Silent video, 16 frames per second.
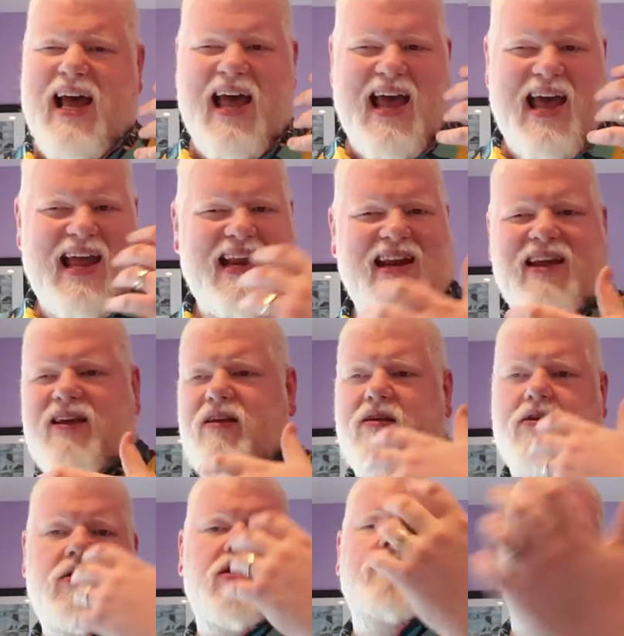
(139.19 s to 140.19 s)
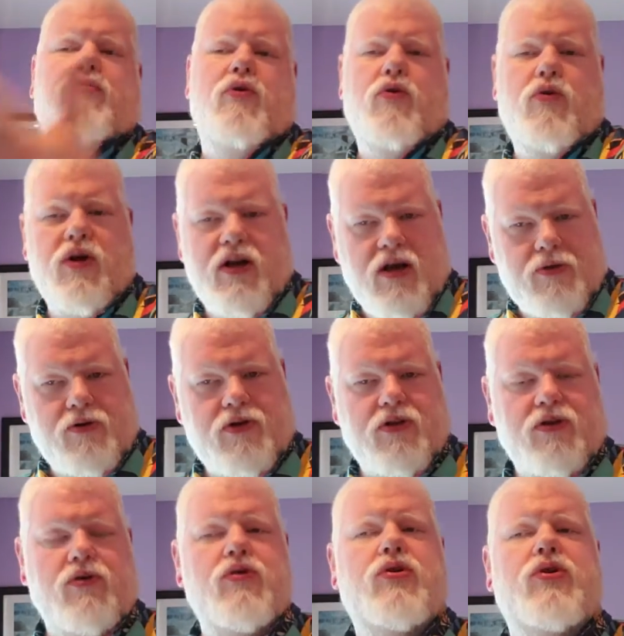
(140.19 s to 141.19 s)
And he broke another
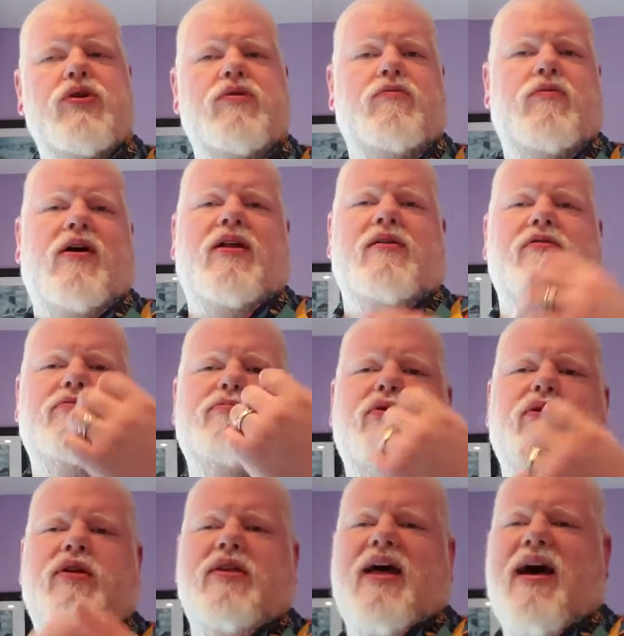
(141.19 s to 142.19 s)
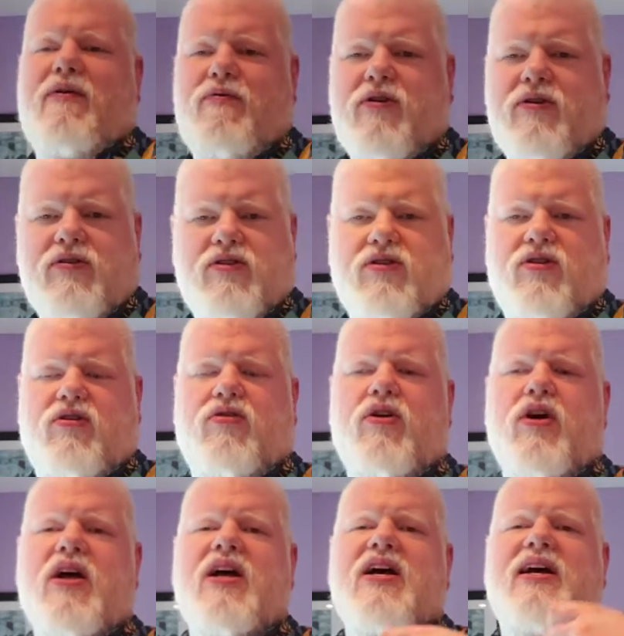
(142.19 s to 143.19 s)
tooth while he was pulling that one. So,
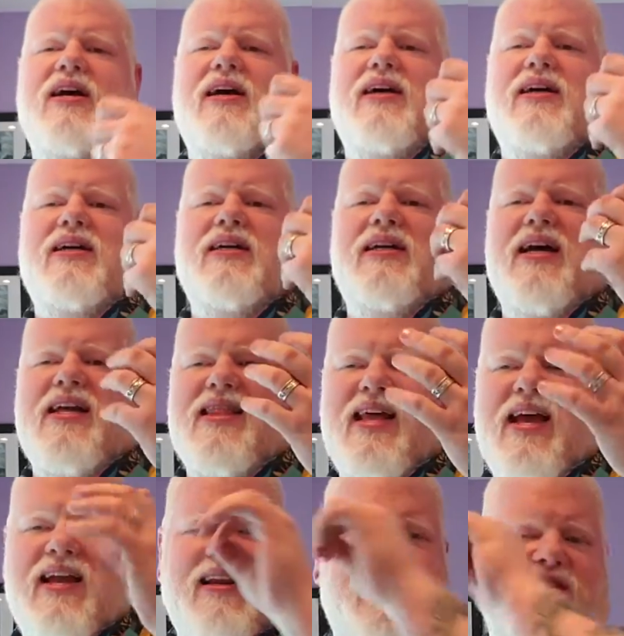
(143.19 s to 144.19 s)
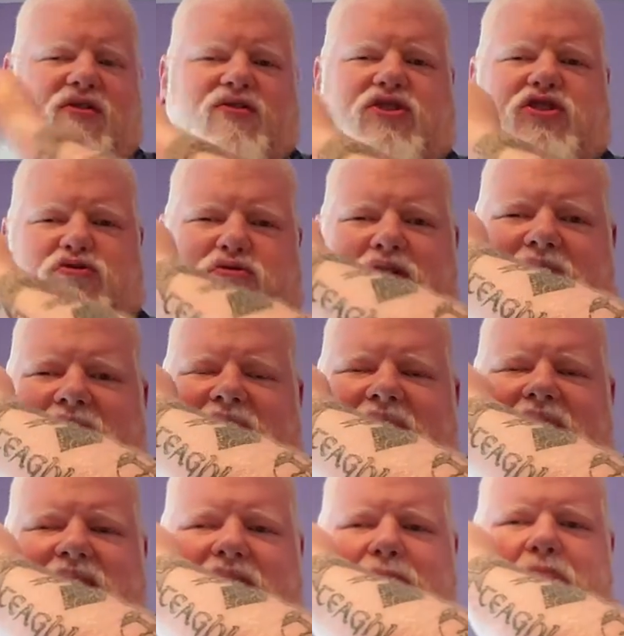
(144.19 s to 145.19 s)
and then, you know, drilling
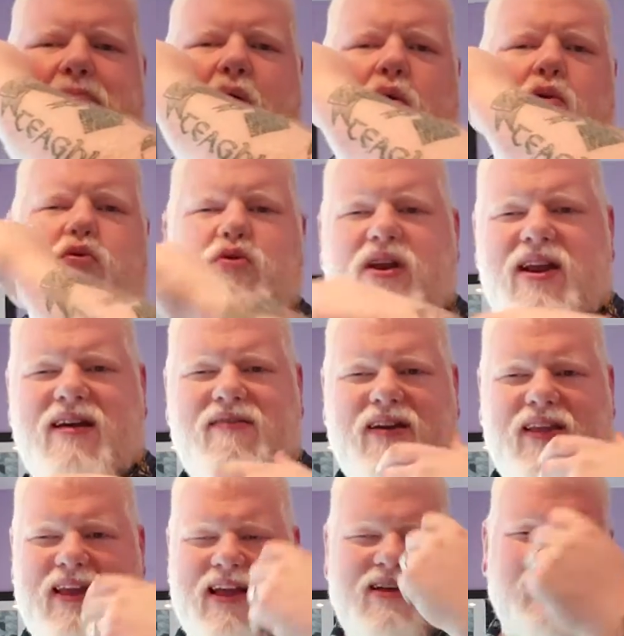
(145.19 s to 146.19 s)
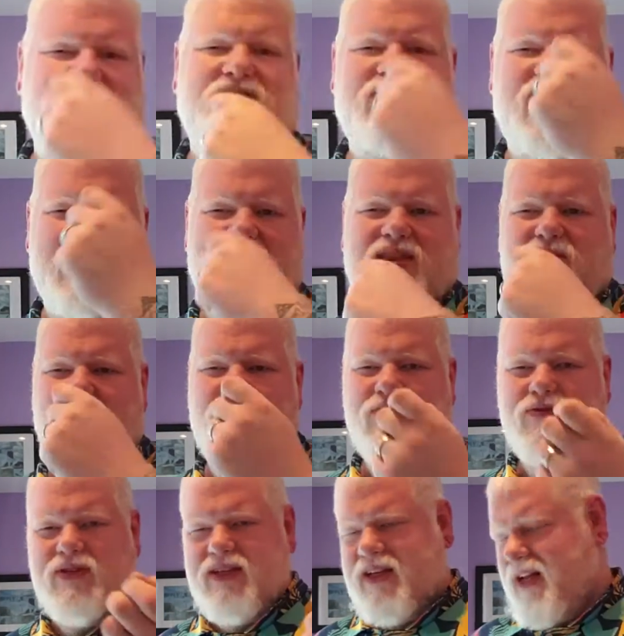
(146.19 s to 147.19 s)
into the bone and everything else to try and get the
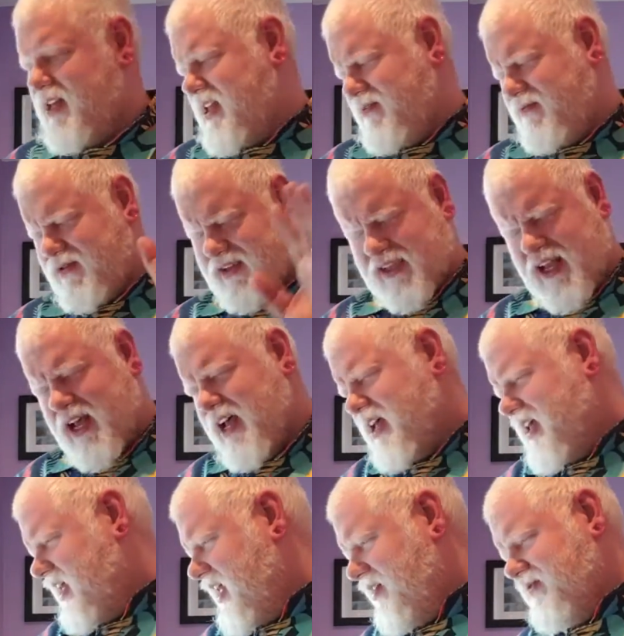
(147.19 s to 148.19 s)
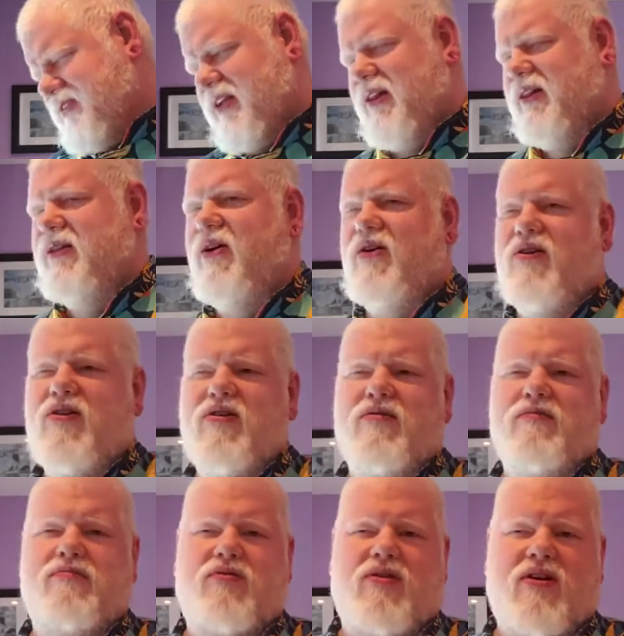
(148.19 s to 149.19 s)
roots. It was a
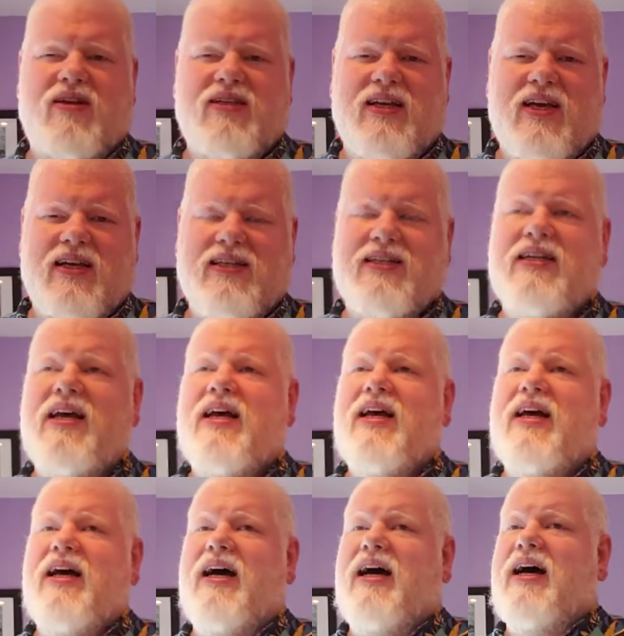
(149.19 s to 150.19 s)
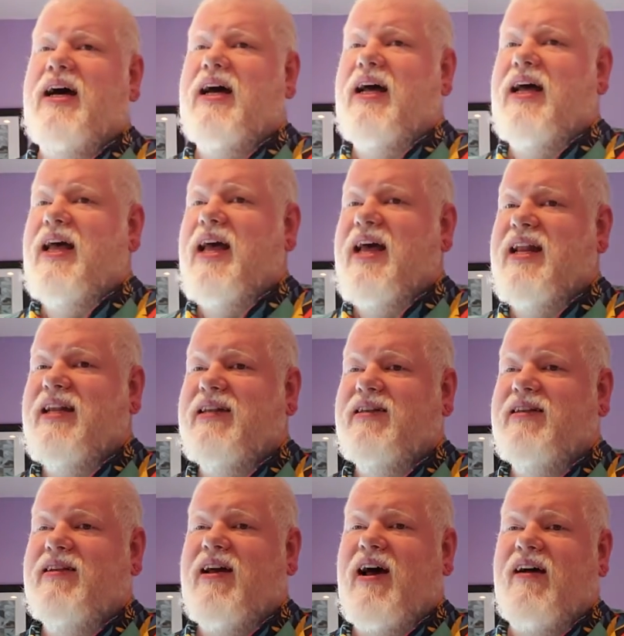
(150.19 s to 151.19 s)
long process. And
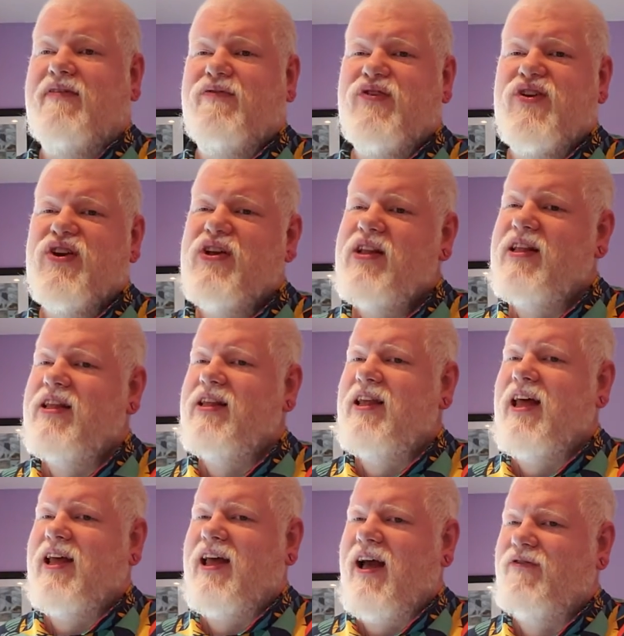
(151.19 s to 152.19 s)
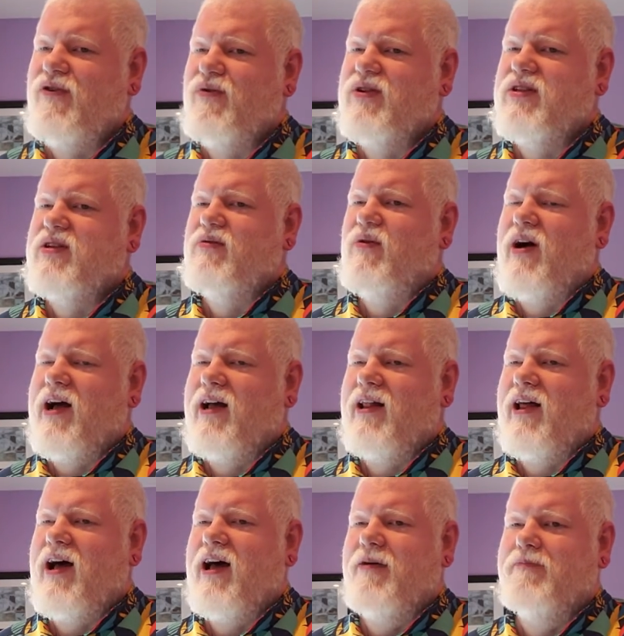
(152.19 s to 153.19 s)
I feel like every once in a
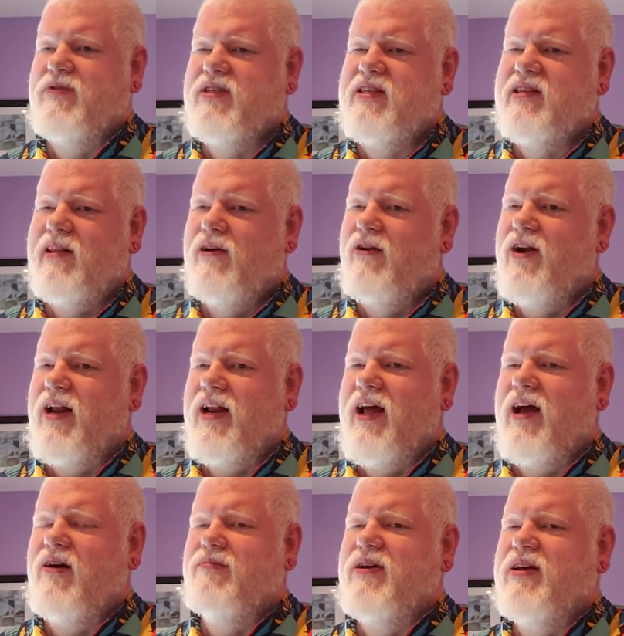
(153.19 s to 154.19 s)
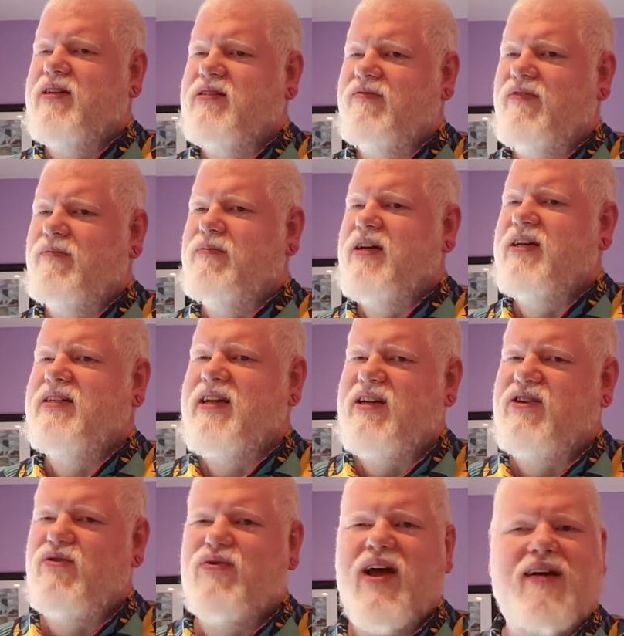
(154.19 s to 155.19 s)
while I'm slurring now because of it, because I
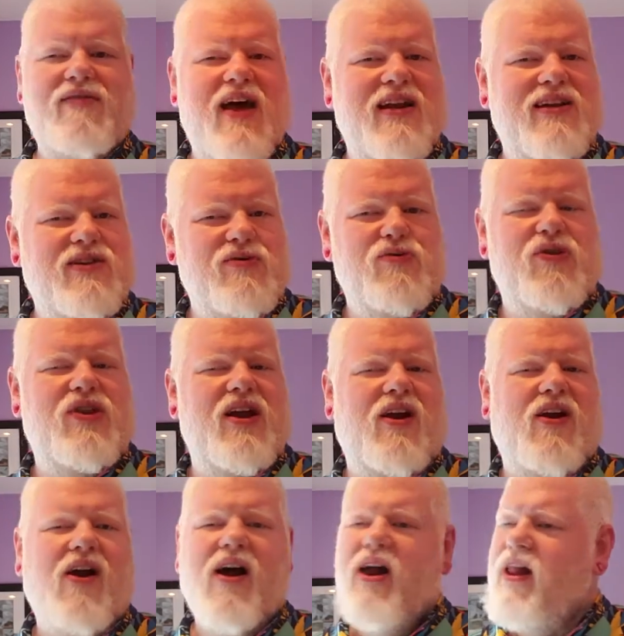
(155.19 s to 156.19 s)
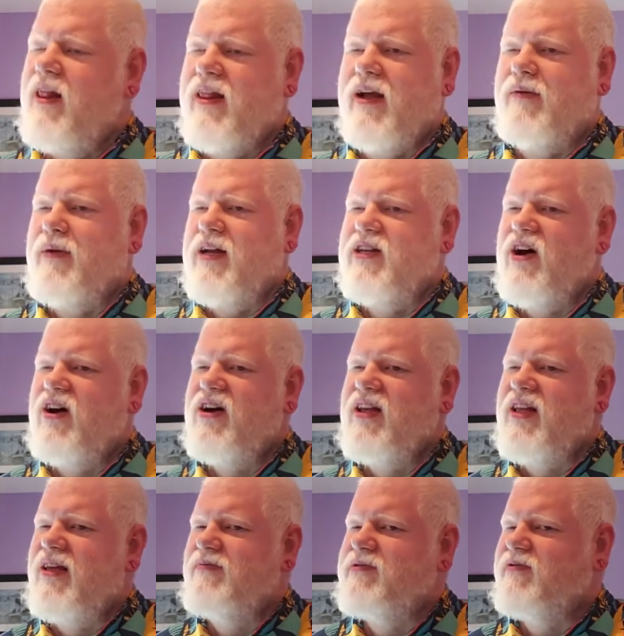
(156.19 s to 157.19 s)
don't have that tooth there. Like my tongue
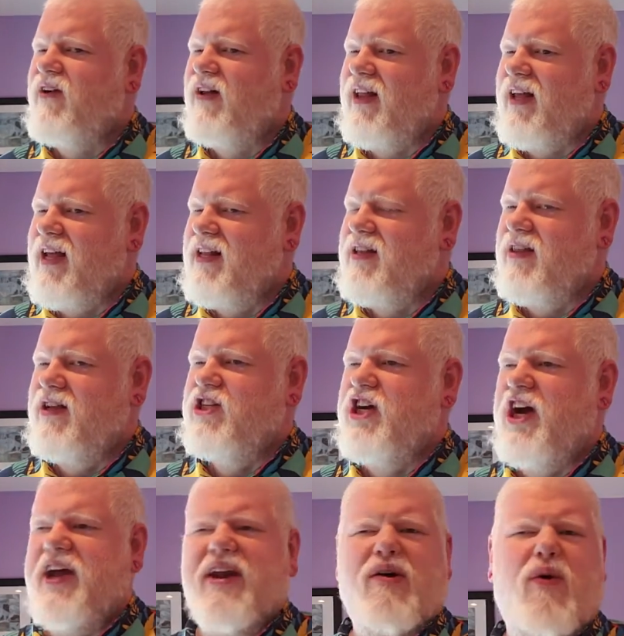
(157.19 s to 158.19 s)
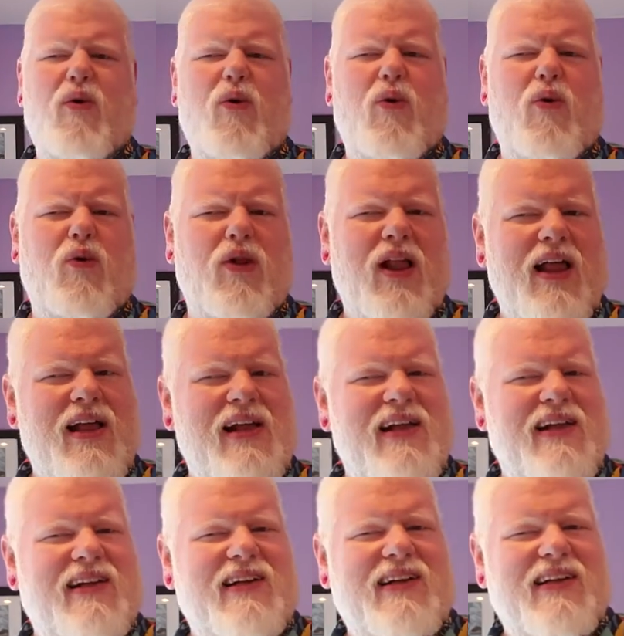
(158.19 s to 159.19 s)
keeps falling into the giant hole.
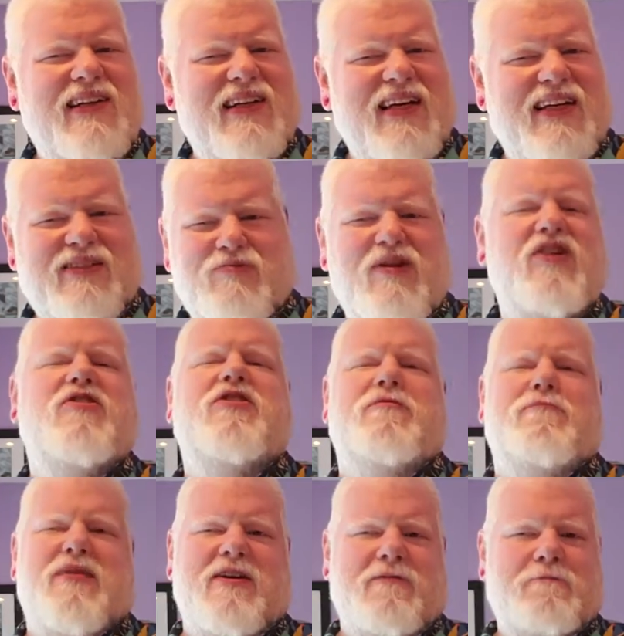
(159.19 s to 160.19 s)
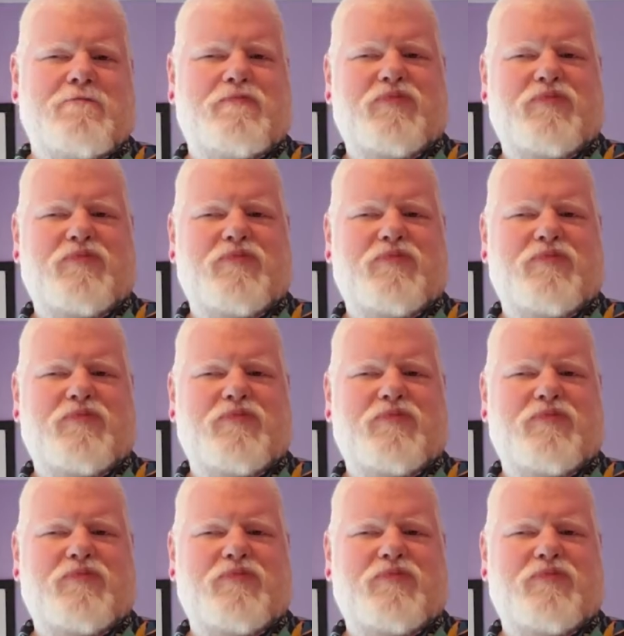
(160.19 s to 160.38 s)
It's weird to me.